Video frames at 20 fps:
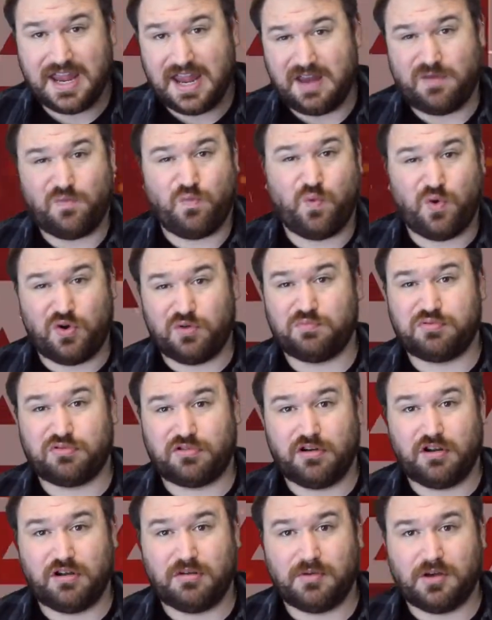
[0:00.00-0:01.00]
in one
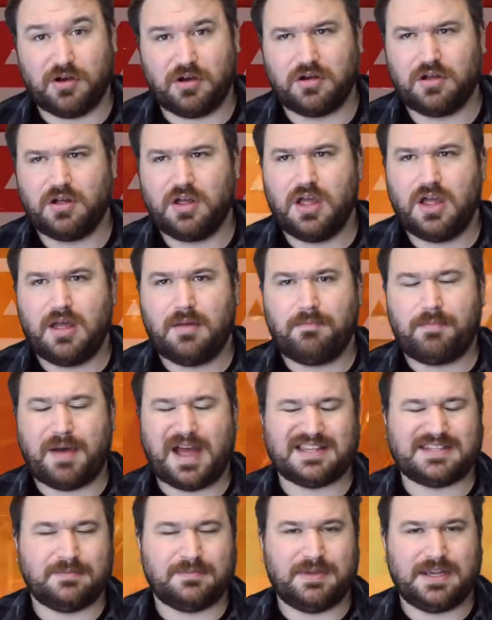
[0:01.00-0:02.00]
promo
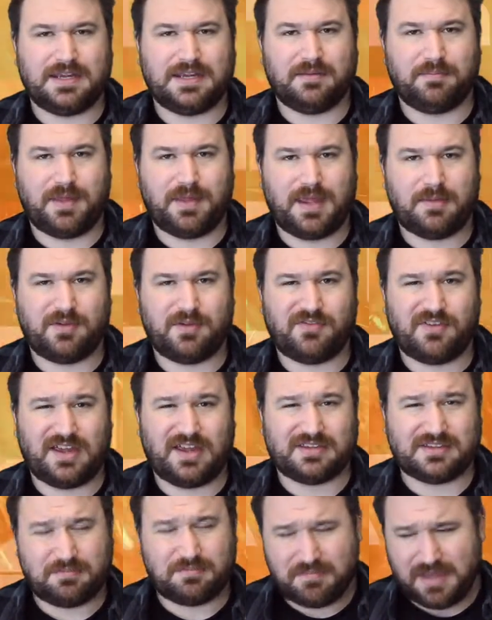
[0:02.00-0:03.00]
back to being a babyface.